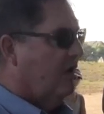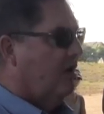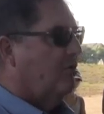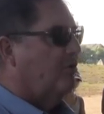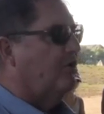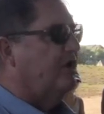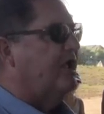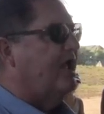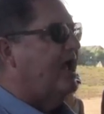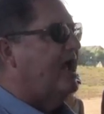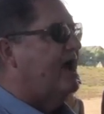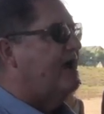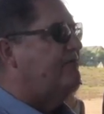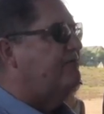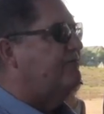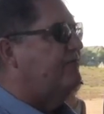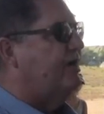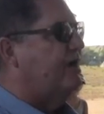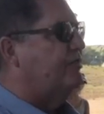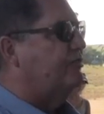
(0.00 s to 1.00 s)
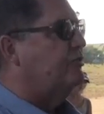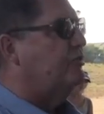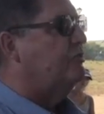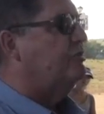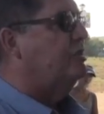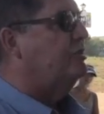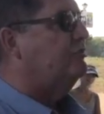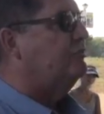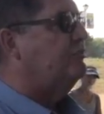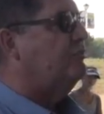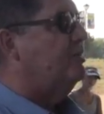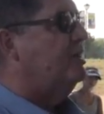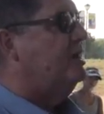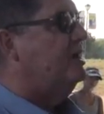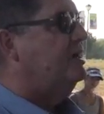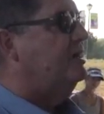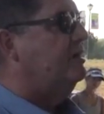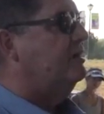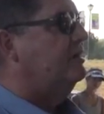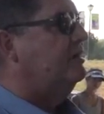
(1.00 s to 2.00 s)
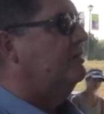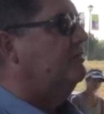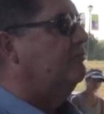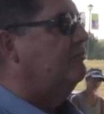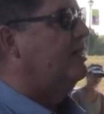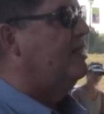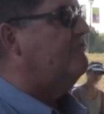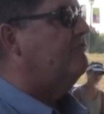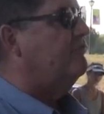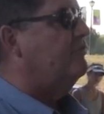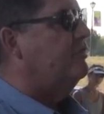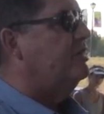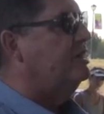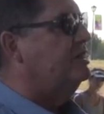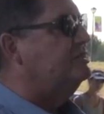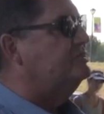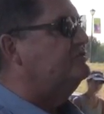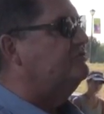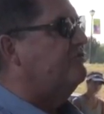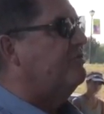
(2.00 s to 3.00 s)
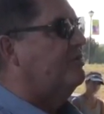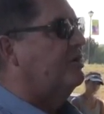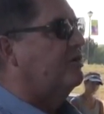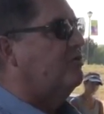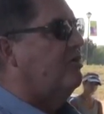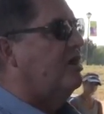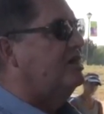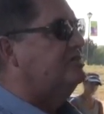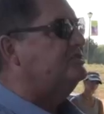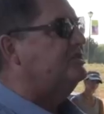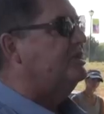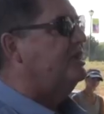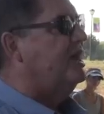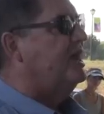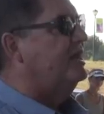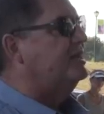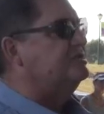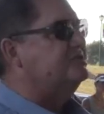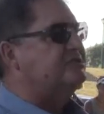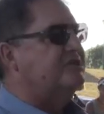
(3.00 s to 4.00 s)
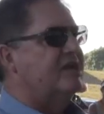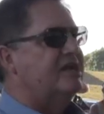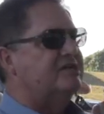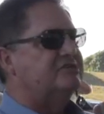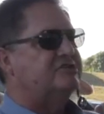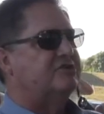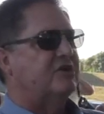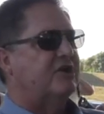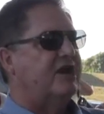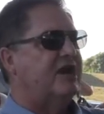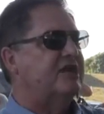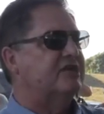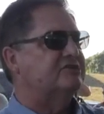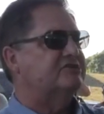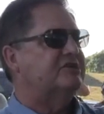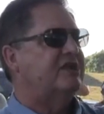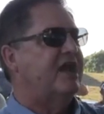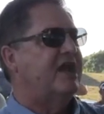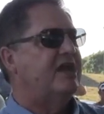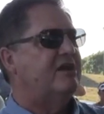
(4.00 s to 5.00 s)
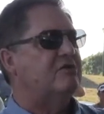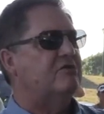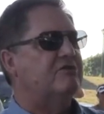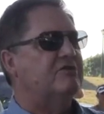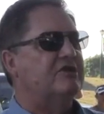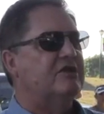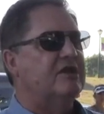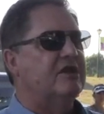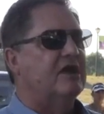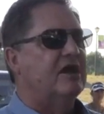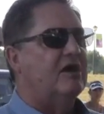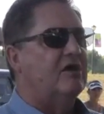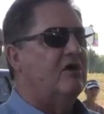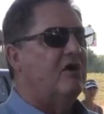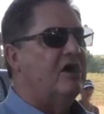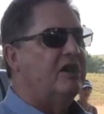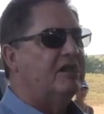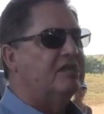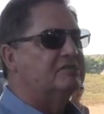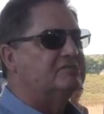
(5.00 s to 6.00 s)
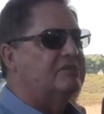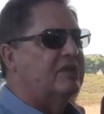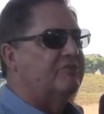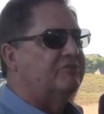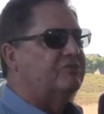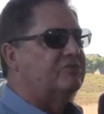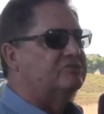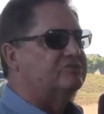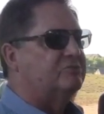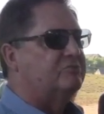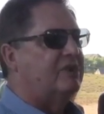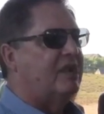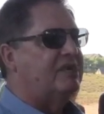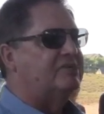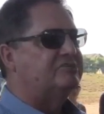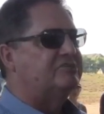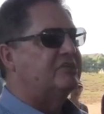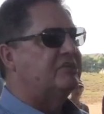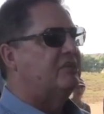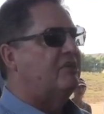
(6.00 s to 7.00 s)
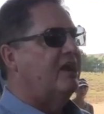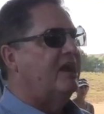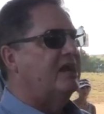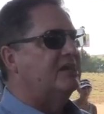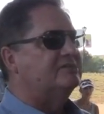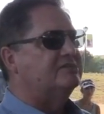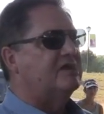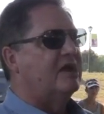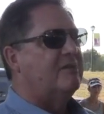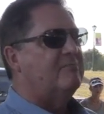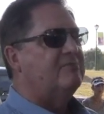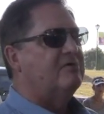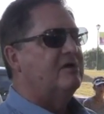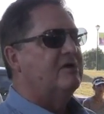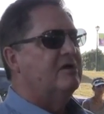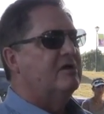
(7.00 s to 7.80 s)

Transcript: We have uh, 33 referees from across the United States. They're kind of scattered in the uh, audience out there, so guys, stick your hands up.